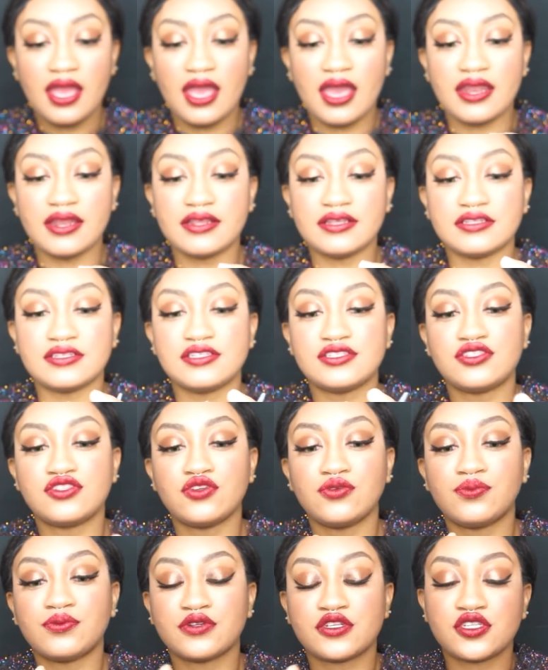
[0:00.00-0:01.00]
and it is
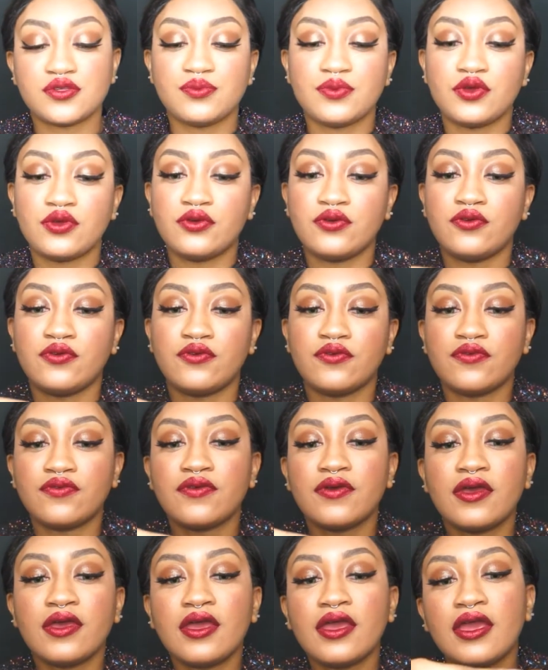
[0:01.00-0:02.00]
super smooth,
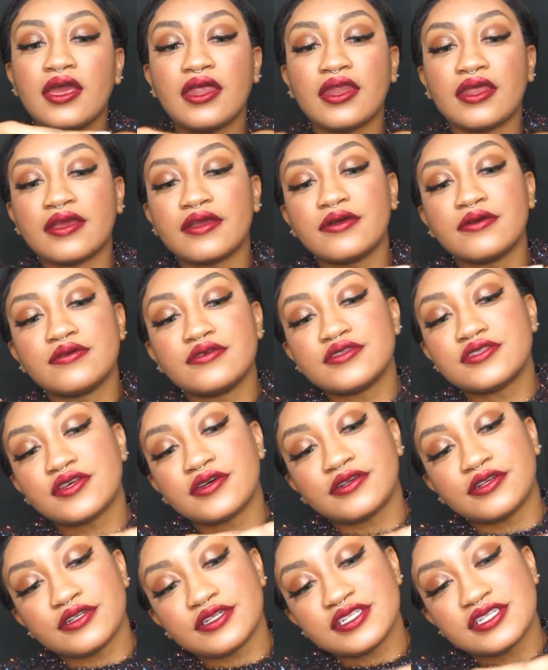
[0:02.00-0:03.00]
and it goes
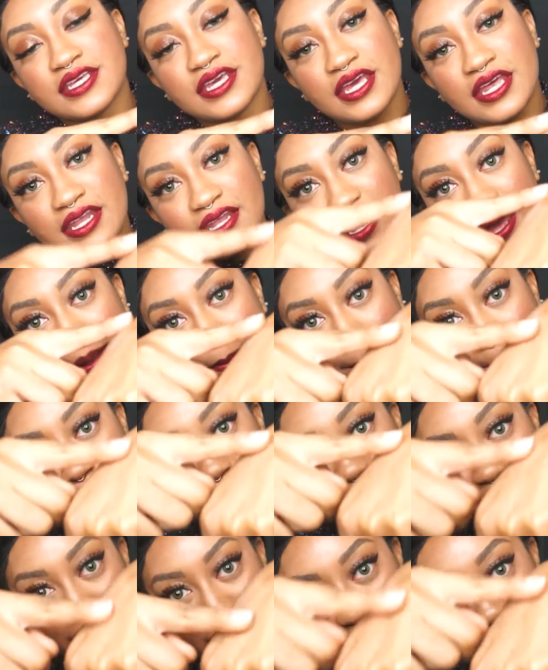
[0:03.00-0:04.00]
on your skin like
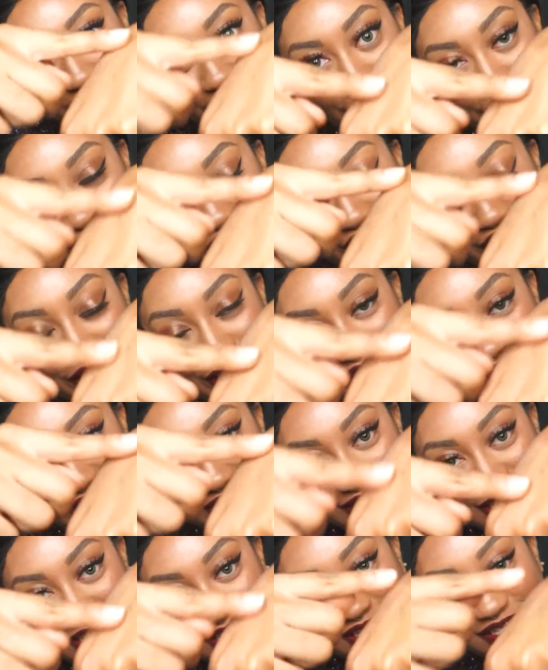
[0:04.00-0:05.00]
butter.
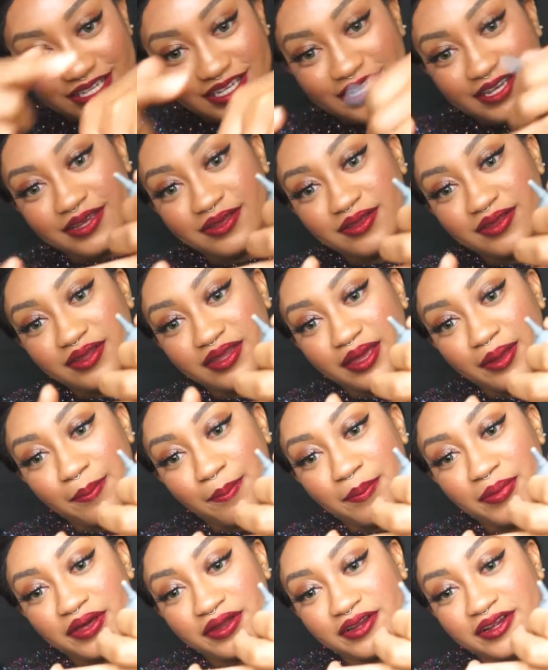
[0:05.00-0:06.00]
See,
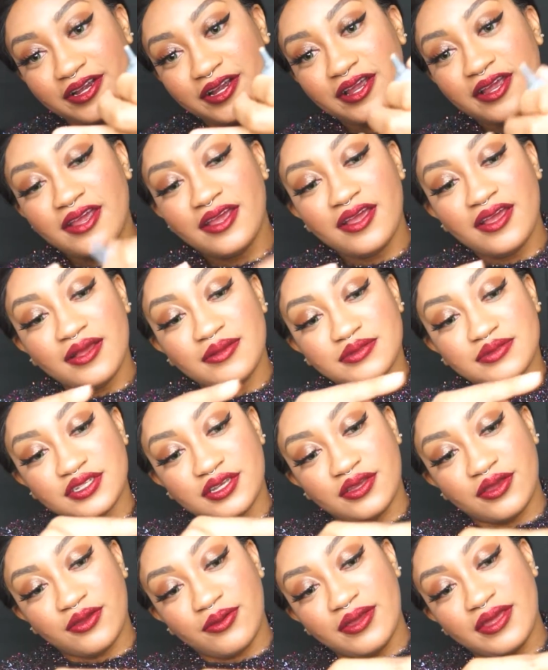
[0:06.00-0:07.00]
like butter. I'm just
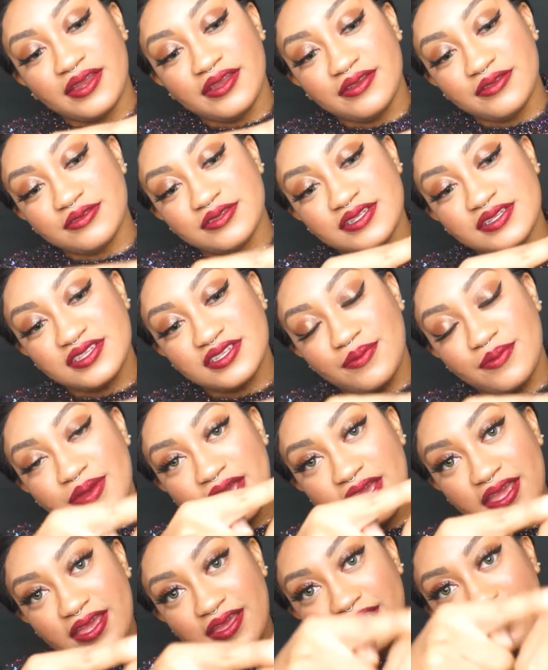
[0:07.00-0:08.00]
going to go ahead and use this on my
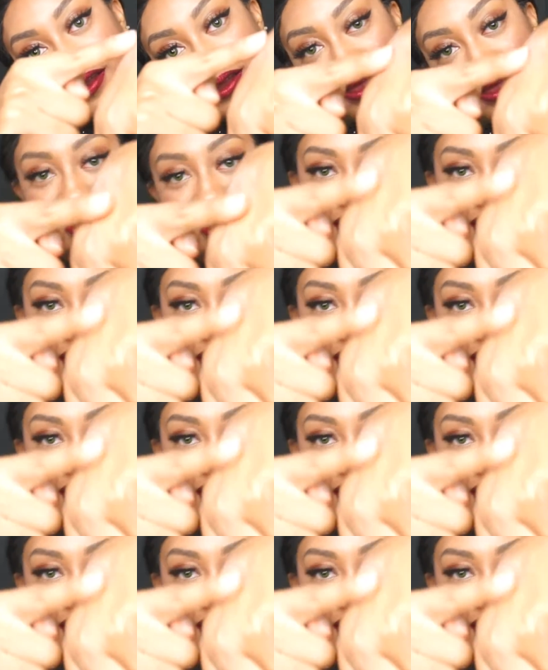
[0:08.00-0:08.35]
hand.